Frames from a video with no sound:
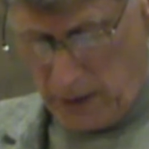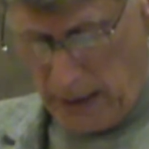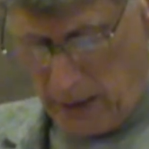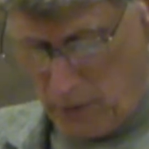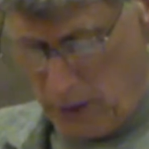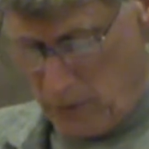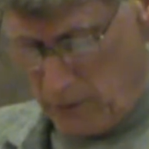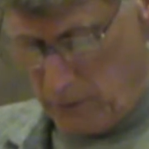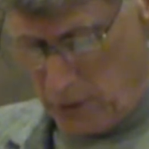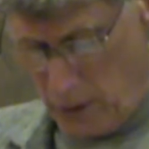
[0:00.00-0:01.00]
and daydreams
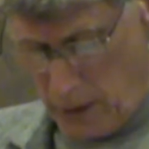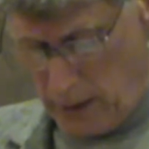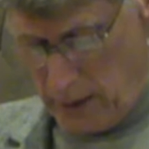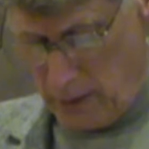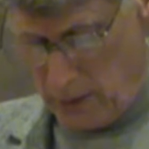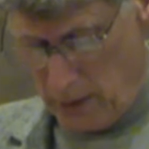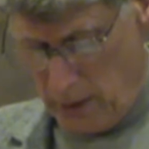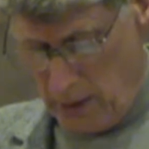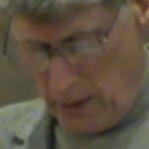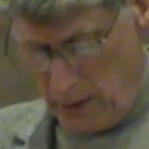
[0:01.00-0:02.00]
of its audience,
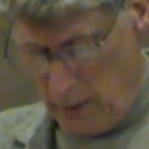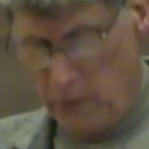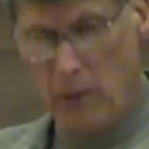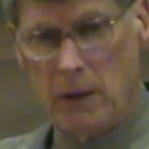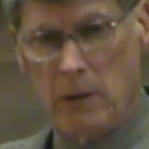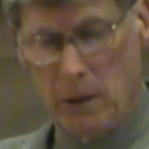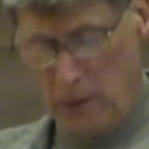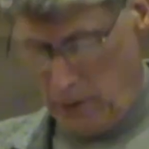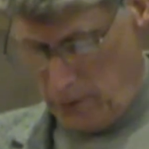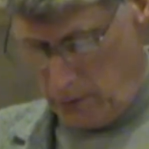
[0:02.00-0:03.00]
and these
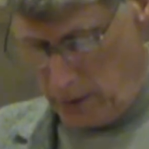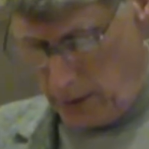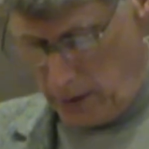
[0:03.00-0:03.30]
resonances are